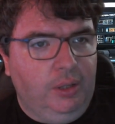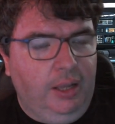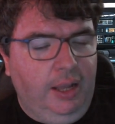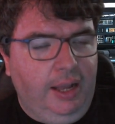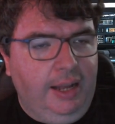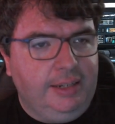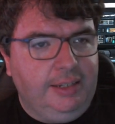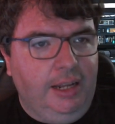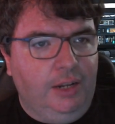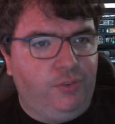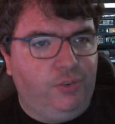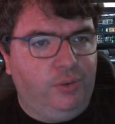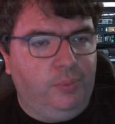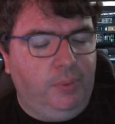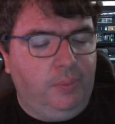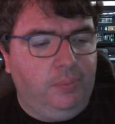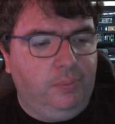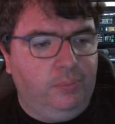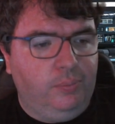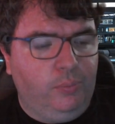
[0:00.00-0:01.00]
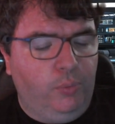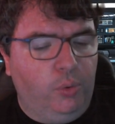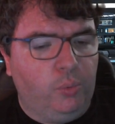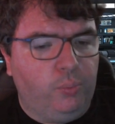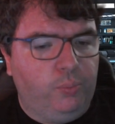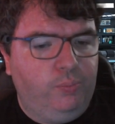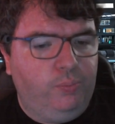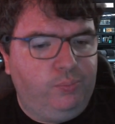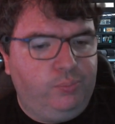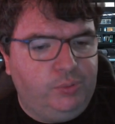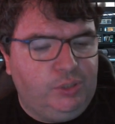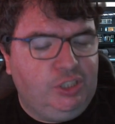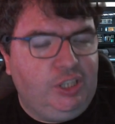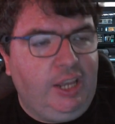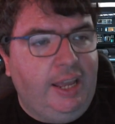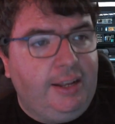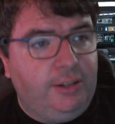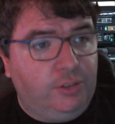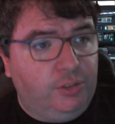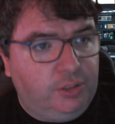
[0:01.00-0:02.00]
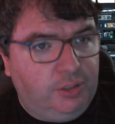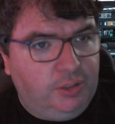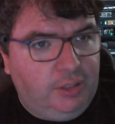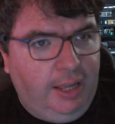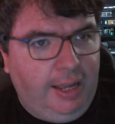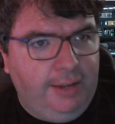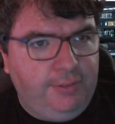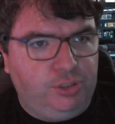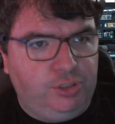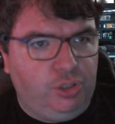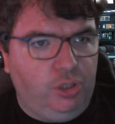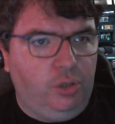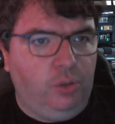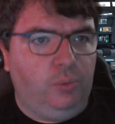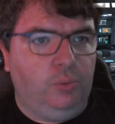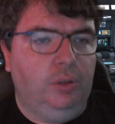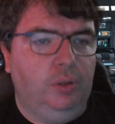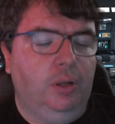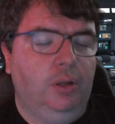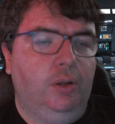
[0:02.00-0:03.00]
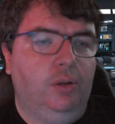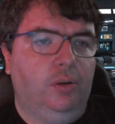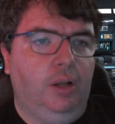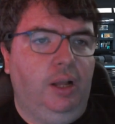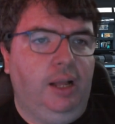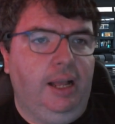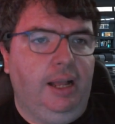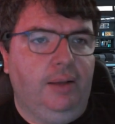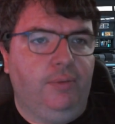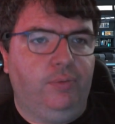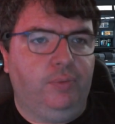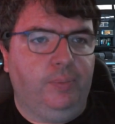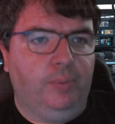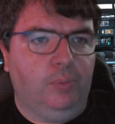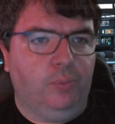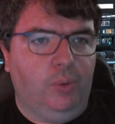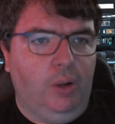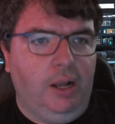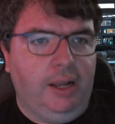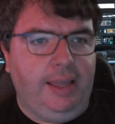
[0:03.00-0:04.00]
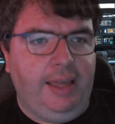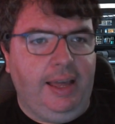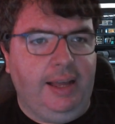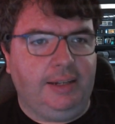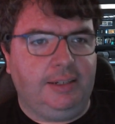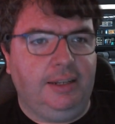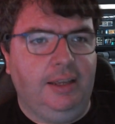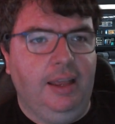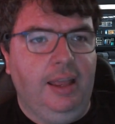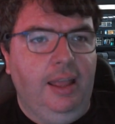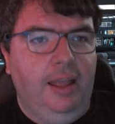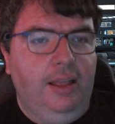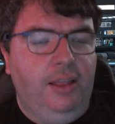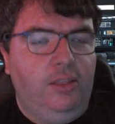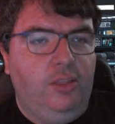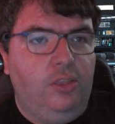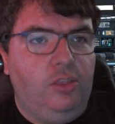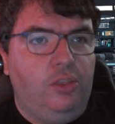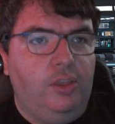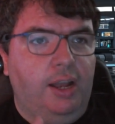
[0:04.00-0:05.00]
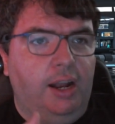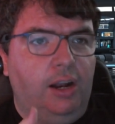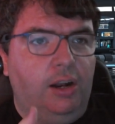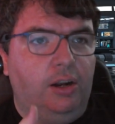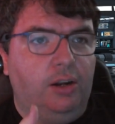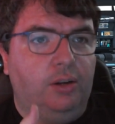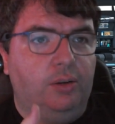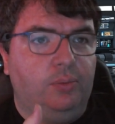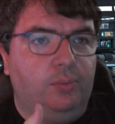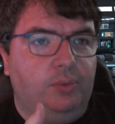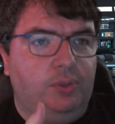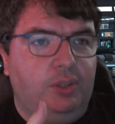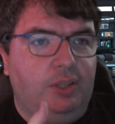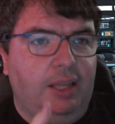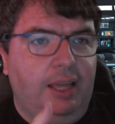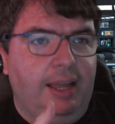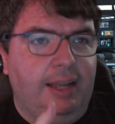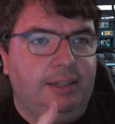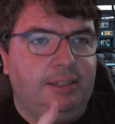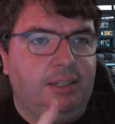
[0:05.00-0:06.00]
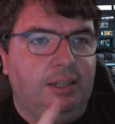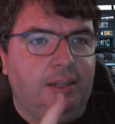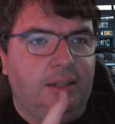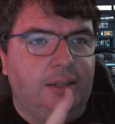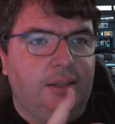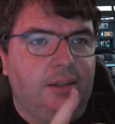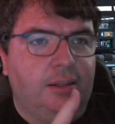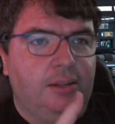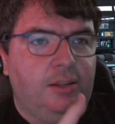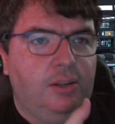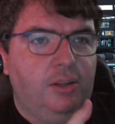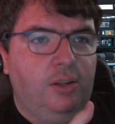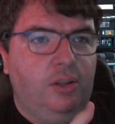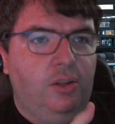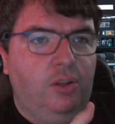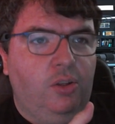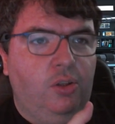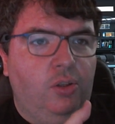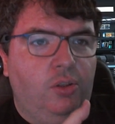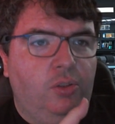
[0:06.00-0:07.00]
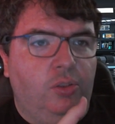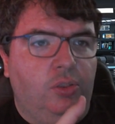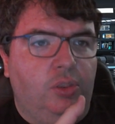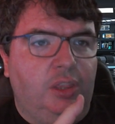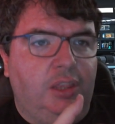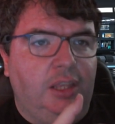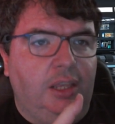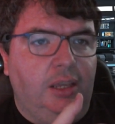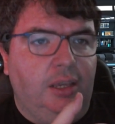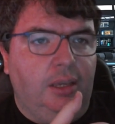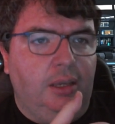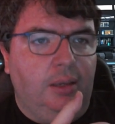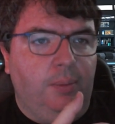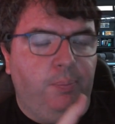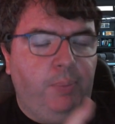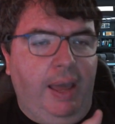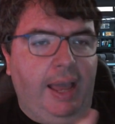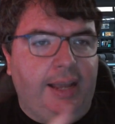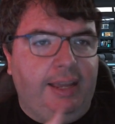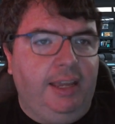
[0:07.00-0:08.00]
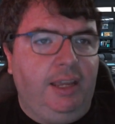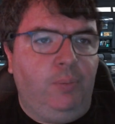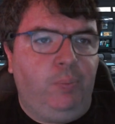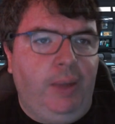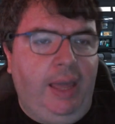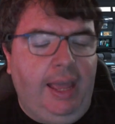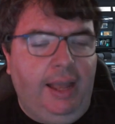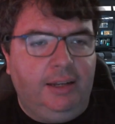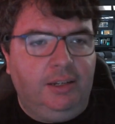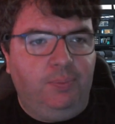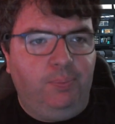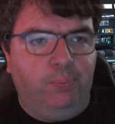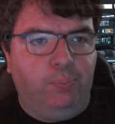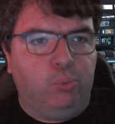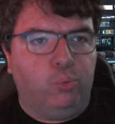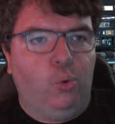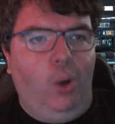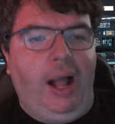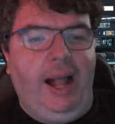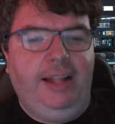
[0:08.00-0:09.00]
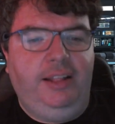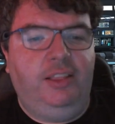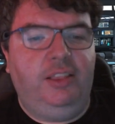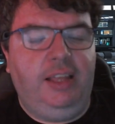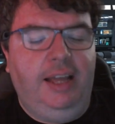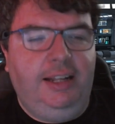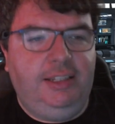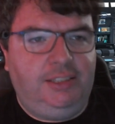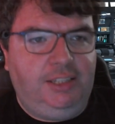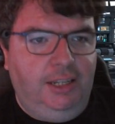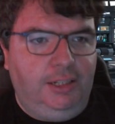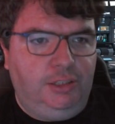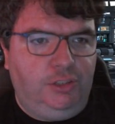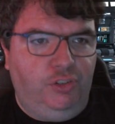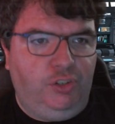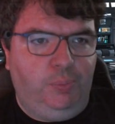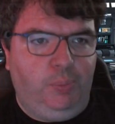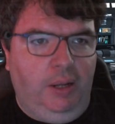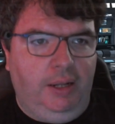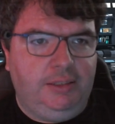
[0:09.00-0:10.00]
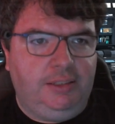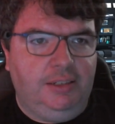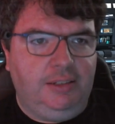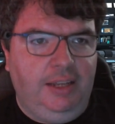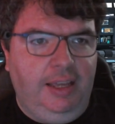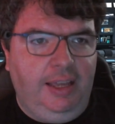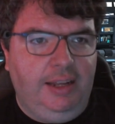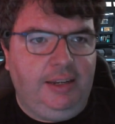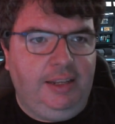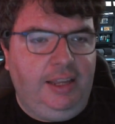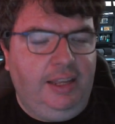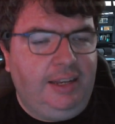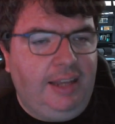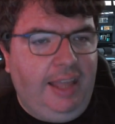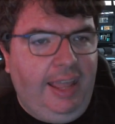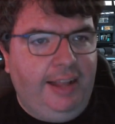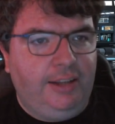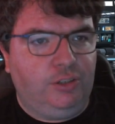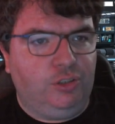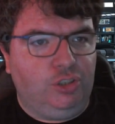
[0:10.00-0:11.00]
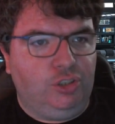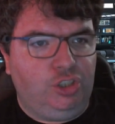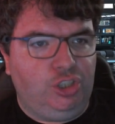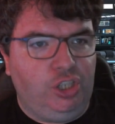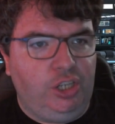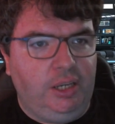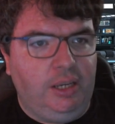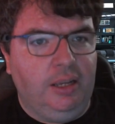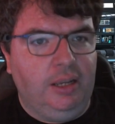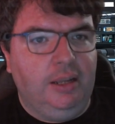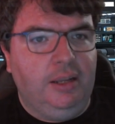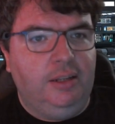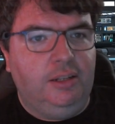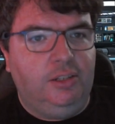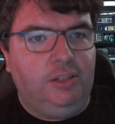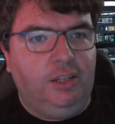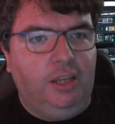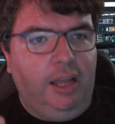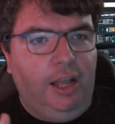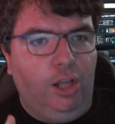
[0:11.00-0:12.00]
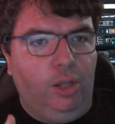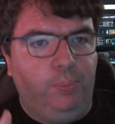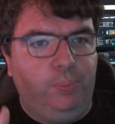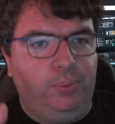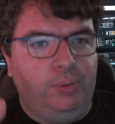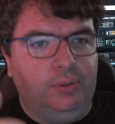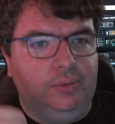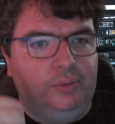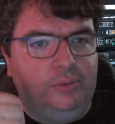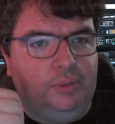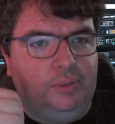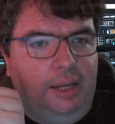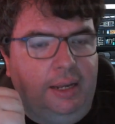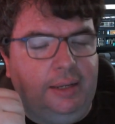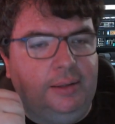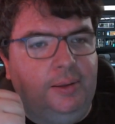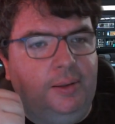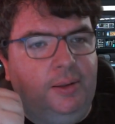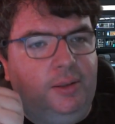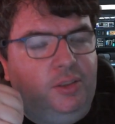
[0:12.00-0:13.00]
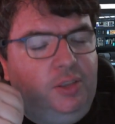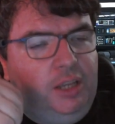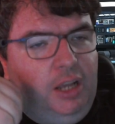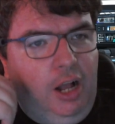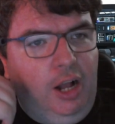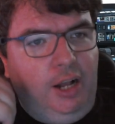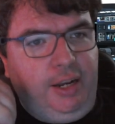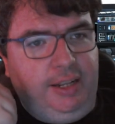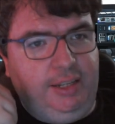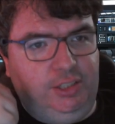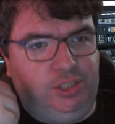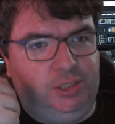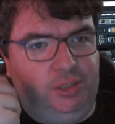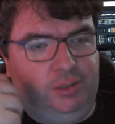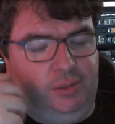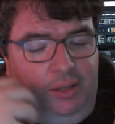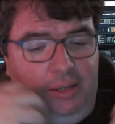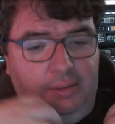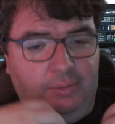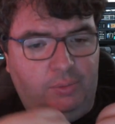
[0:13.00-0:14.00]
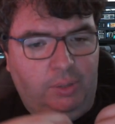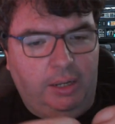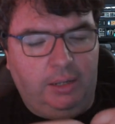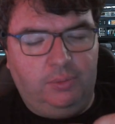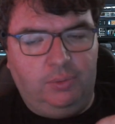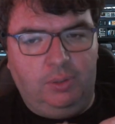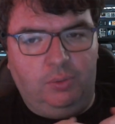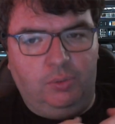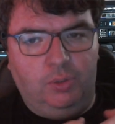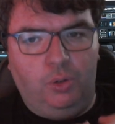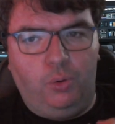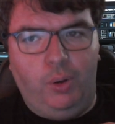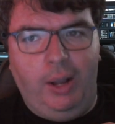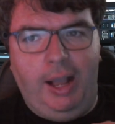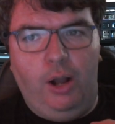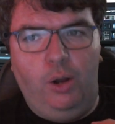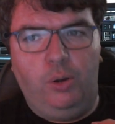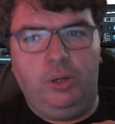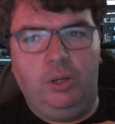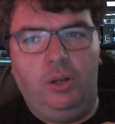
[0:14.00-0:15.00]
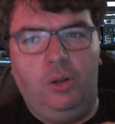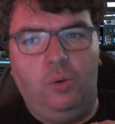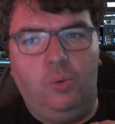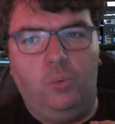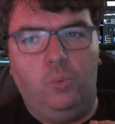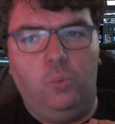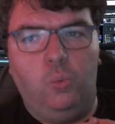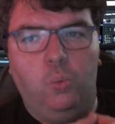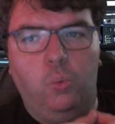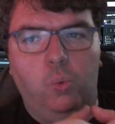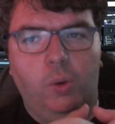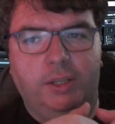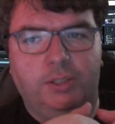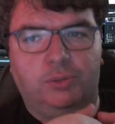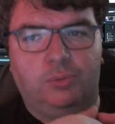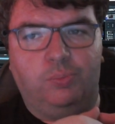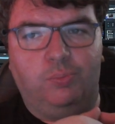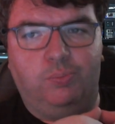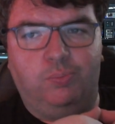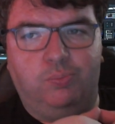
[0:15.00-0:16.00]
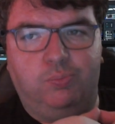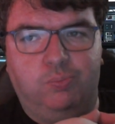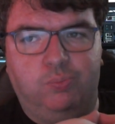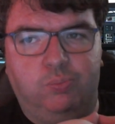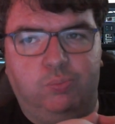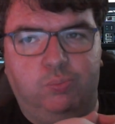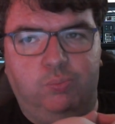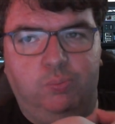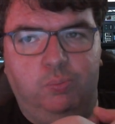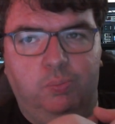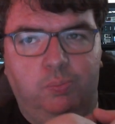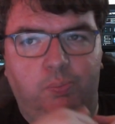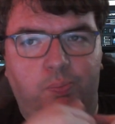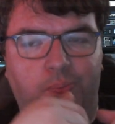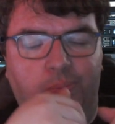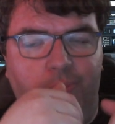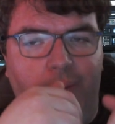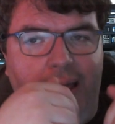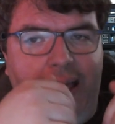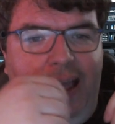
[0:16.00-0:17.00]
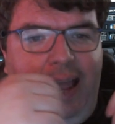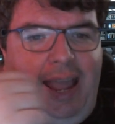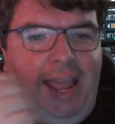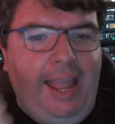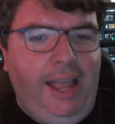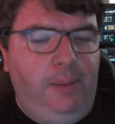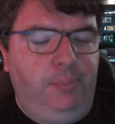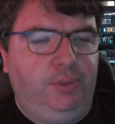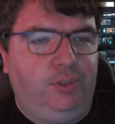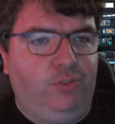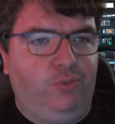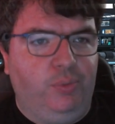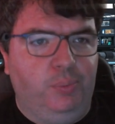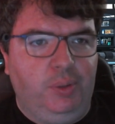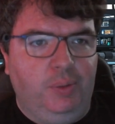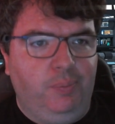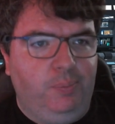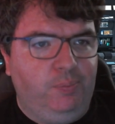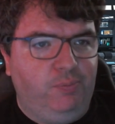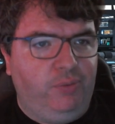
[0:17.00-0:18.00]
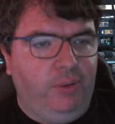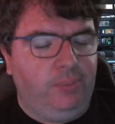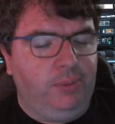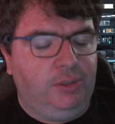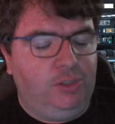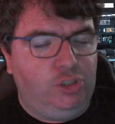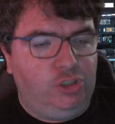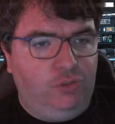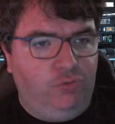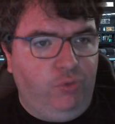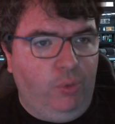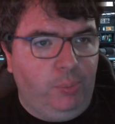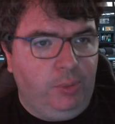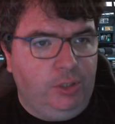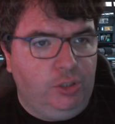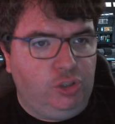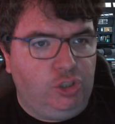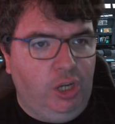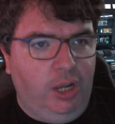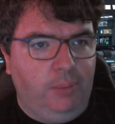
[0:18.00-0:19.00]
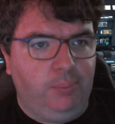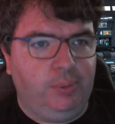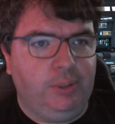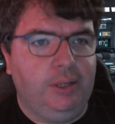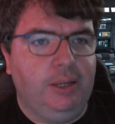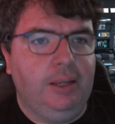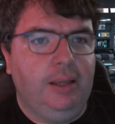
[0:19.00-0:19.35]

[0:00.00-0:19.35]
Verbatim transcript: I'd get from a more standard live show uh, from a rock act. There, that the backing band brought that sense of spontaneity and energy to help. Like the audience, the crowd was amped from the from from the jump.